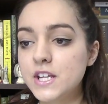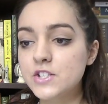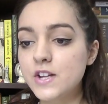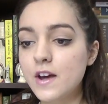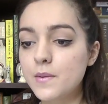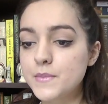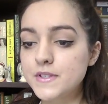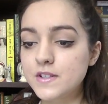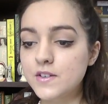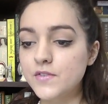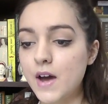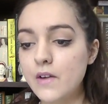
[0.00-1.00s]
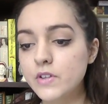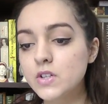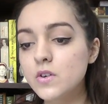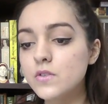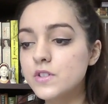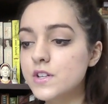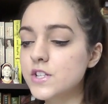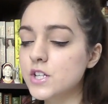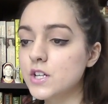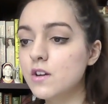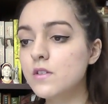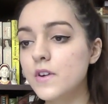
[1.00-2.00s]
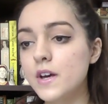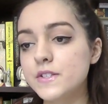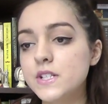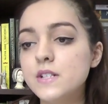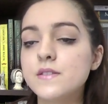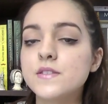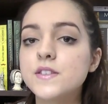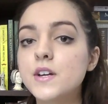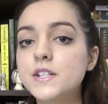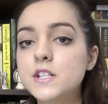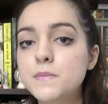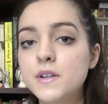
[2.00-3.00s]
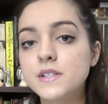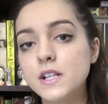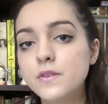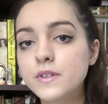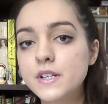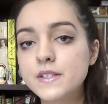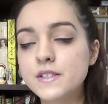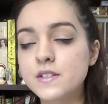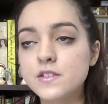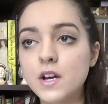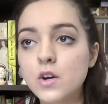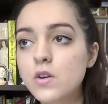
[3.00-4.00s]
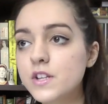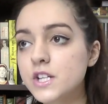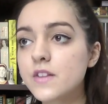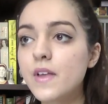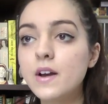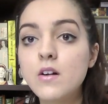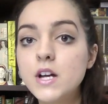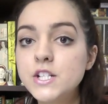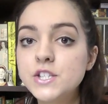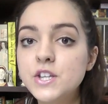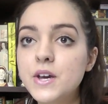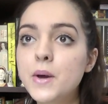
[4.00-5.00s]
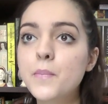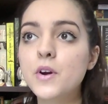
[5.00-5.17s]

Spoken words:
in terms of having gone to university and studied mental illness and psychology and that kind of thing,